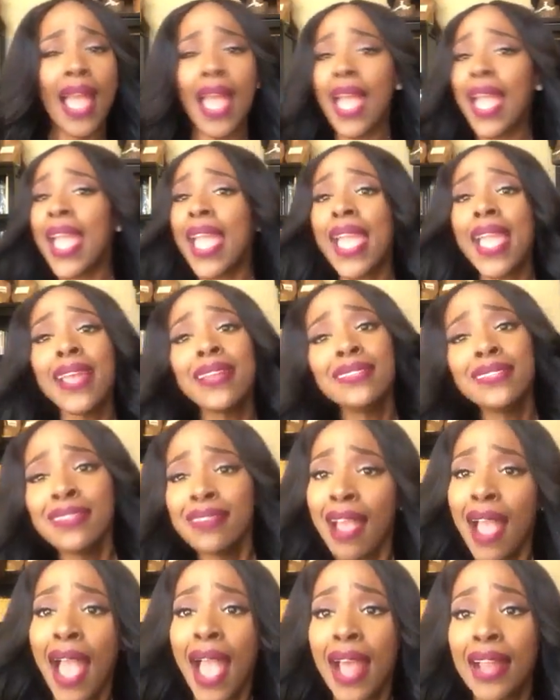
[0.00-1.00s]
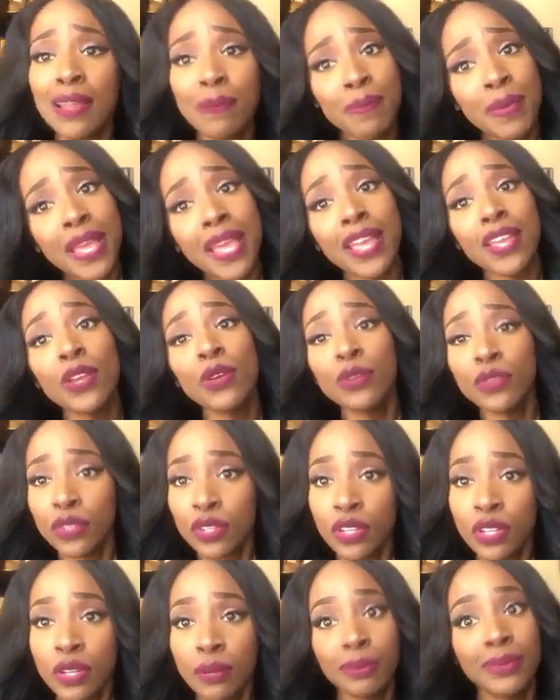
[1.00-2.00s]
I ain't trying to be
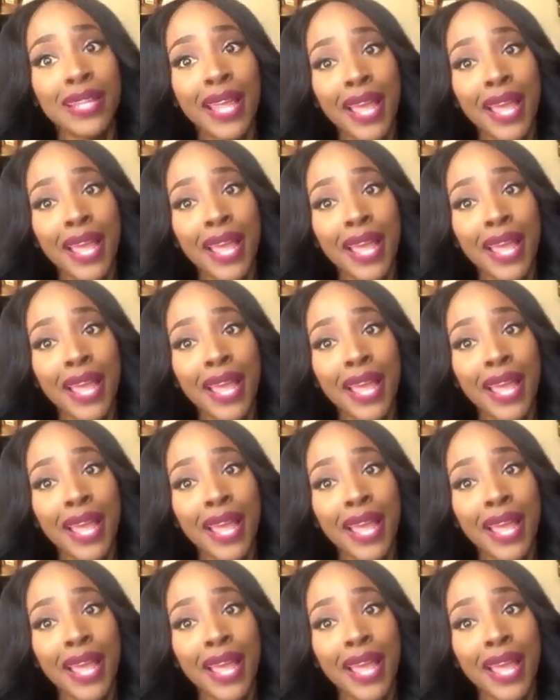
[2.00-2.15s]
YouTube's